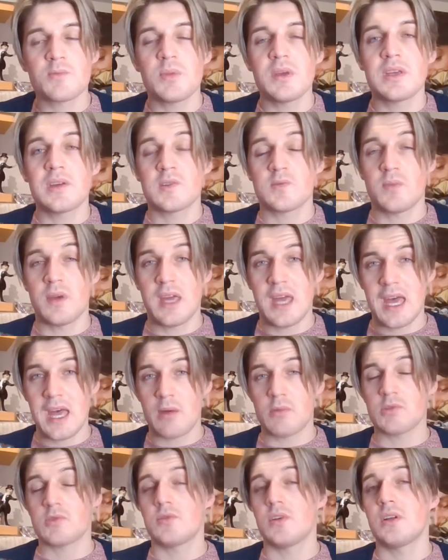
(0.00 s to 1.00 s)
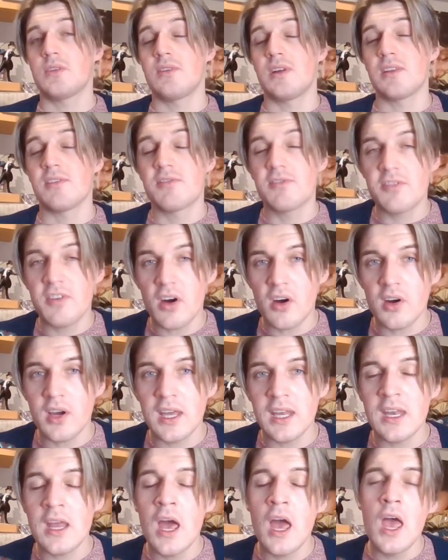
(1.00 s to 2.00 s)
because my hair was really really
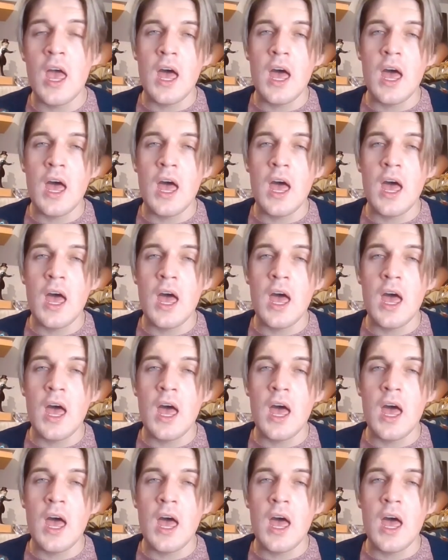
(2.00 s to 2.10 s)
fine.